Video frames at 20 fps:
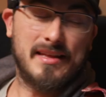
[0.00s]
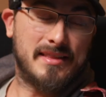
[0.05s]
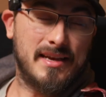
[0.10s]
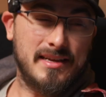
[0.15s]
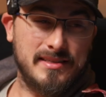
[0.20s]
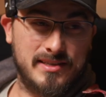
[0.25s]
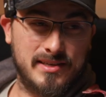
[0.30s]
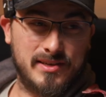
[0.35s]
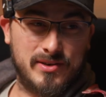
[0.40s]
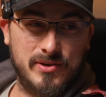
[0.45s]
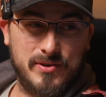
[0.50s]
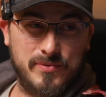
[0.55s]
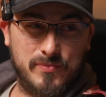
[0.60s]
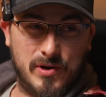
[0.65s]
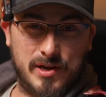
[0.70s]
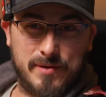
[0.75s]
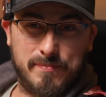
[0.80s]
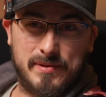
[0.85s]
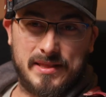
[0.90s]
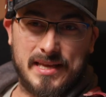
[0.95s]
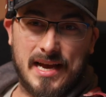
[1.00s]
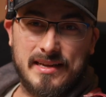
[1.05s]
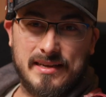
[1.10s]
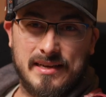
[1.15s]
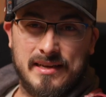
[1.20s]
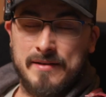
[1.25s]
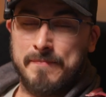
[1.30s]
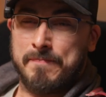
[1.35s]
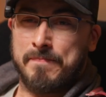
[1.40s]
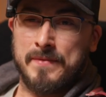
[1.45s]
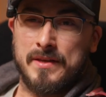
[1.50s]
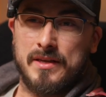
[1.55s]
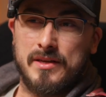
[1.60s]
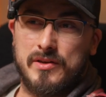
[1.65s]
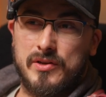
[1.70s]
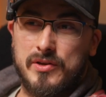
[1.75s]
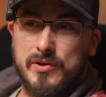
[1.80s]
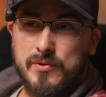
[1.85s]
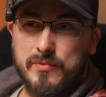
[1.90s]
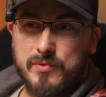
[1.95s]
that's a good one. But
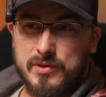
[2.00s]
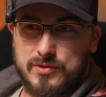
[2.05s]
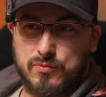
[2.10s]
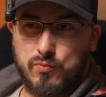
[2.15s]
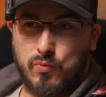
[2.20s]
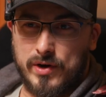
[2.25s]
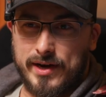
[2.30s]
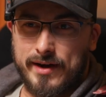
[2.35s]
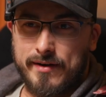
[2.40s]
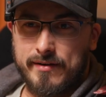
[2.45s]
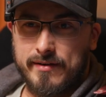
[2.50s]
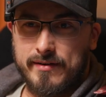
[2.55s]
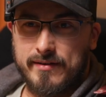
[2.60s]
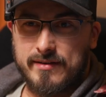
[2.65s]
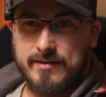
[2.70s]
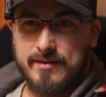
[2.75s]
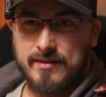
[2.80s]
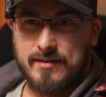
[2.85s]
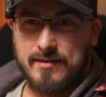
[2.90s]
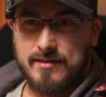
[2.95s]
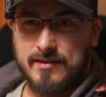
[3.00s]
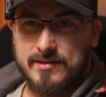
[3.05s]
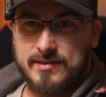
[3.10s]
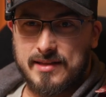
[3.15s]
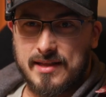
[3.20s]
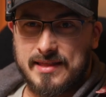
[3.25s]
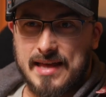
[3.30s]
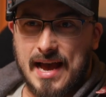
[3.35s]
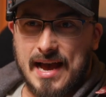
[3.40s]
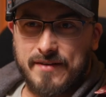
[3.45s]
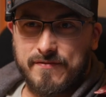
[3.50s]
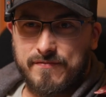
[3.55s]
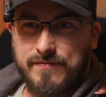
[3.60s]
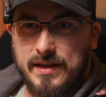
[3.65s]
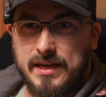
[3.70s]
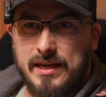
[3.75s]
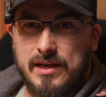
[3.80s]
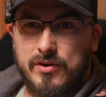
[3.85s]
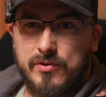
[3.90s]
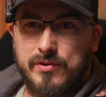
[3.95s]
you know what's weird? Is that
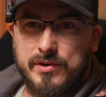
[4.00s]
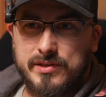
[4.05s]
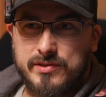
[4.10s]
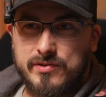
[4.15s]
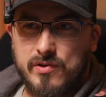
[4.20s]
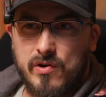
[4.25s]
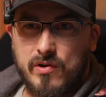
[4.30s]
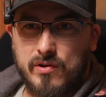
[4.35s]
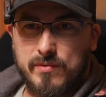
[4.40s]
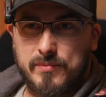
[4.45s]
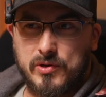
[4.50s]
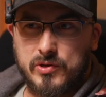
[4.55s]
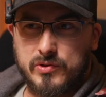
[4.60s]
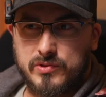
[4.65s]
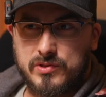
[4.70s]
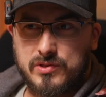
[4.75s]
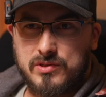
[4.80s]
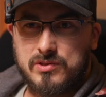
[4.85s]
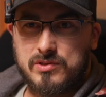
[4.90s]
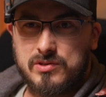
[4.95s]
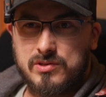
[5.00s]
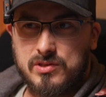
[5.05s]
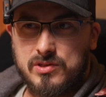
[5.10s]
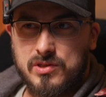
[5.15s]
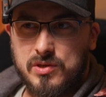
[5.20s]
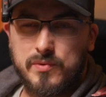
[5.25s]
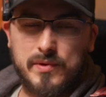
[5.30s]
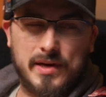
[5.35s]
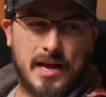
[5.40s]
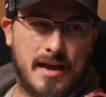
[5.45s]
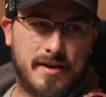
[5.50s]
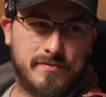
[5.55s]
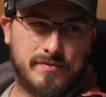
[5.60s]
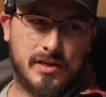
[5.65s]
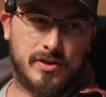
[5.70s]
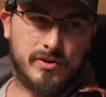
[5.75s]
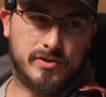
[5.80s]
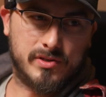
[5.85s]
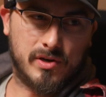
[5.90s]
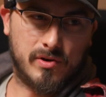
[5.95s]
video is almost 2.5 years